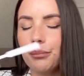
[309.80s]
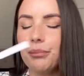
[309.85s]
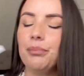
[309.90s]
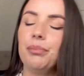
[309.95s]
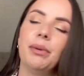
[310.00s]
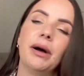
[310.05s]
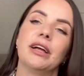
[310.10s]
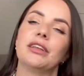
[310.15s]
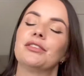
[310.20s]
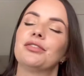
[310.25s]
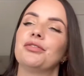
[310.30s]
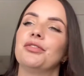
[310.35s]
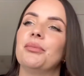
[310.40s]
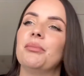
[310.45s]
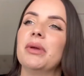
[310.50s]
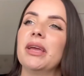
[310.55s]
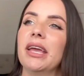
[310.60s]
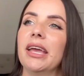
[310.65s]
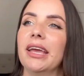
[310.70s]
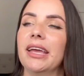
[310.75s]
But for
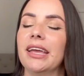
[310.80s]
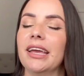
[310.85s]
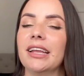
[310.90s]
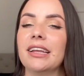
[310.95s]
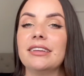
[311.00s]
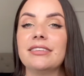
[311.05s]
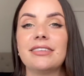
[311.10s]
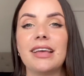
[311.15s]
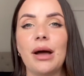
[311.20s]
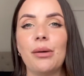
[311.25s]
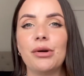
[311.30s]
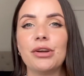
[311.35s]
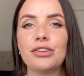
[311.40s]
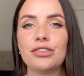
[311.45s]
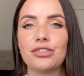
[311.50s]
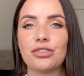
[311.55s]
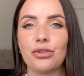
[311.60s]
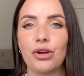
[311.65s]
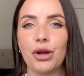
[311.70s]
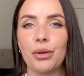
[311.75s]
me, and it's how I
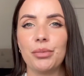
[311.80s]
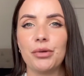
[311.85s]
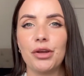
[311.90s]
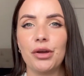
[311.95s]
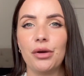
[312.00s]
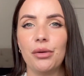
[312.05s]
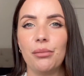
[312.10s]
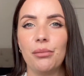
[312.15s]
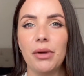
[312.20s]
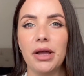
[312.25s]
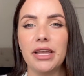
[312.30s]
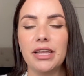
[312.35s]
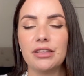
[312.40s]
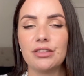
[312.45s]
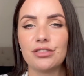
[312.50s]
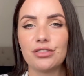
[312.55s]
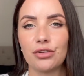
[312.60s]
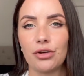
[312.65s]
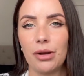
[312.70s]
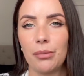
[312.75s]
described it on my
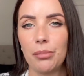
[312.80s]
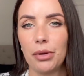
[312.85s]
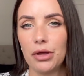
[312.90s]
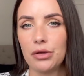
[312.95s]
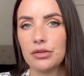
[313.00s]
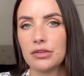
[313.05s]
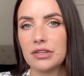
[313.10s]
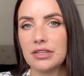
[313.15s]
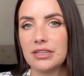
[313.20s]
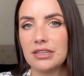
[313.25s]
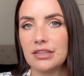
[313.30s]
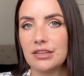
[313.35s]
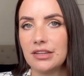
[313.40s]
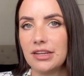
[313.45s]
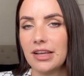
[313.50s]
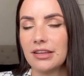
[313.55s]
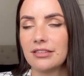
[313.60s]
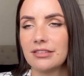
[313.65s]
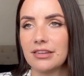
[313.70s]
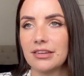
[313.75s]
Instagram post I did
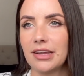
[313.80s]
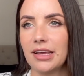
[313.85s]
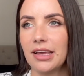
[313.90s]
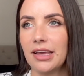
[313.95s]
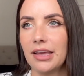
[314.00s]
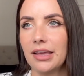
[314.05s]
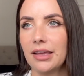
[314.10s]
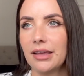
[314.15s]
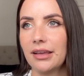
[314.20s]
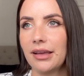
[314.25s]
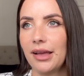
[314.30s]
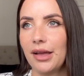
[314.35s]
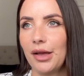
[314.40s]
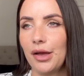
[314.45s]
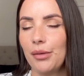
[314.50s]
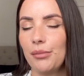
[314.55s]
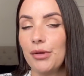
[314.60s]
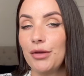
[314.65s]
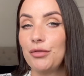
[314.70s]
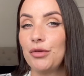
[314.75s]
yesterday,
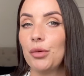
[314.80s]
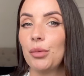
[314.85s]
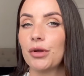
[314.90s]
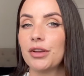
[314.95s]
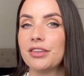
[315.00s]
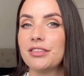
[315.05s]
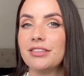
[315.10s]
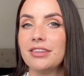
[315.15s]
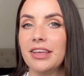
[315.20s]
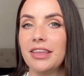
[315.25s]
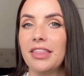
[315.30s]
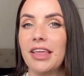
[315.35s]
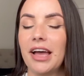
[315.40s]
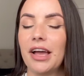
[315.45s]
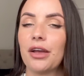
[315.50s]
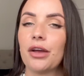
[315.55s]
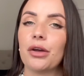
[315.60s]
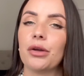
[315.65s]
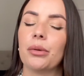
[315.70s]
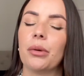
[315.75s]
um, if you want to see
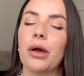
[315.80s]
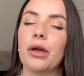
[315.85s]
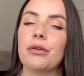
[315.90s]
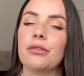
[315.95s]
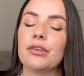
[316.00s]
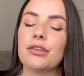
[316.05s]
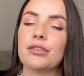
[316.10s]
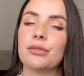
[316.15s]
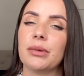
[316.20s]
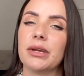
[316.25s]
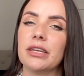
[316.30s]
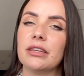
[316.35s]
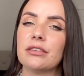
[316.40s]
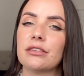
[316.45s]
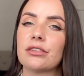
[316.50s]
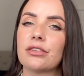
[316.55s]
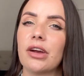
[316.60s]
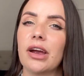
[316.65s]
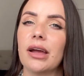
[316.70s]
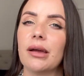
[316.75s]
that, go over to my
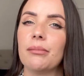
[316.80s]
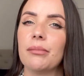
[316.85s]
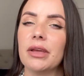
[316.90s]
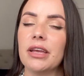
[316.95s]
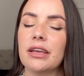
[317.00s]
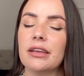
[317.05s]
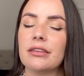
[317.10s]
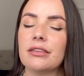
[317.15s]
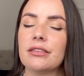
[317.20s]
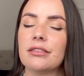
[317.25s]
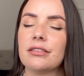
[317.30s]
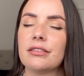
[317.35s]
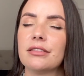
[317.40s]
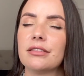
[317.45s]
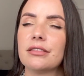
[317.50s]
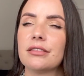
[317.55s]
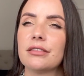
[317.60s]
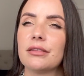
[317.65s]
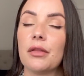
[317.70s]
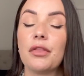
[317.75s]
Instagram.
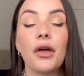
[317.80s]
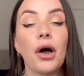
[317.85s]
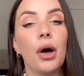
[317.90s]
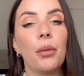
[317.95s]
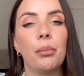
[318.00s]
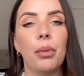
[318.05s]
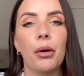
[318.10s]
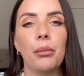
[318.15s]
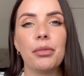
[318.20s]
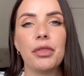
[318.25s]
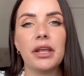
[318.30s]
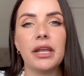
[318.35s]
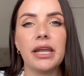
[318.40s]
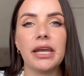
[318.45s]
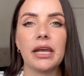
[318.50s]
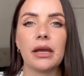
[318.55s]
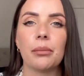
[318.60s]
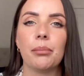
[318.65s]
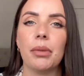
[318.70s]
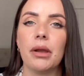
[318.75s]
It's I'll pop the
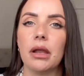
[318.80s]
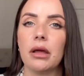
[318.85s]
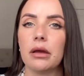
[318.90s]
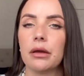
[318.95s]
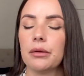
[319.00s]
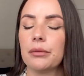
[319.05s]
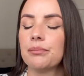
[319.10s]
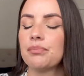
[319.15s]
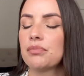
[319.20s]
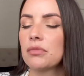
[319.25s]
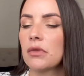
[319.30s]
link below.